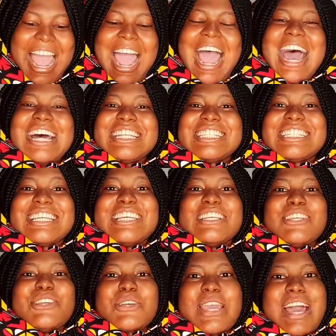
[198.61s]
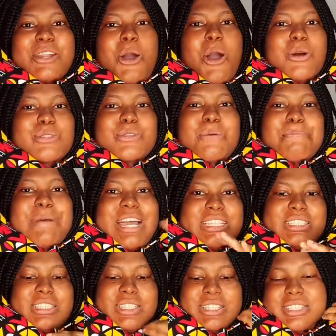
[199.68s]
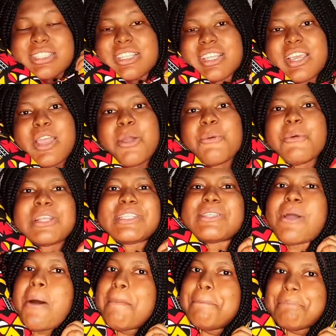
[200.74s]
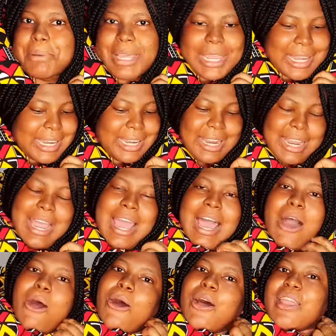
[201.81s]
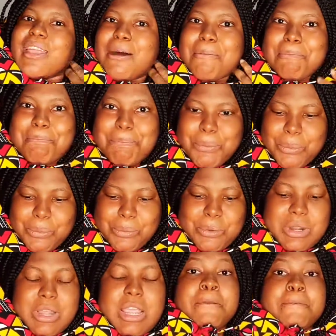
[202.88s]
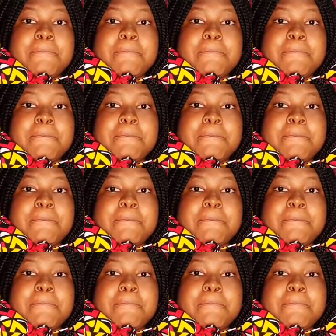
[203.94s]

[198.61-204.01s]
And you can also match it with your babe or your boo.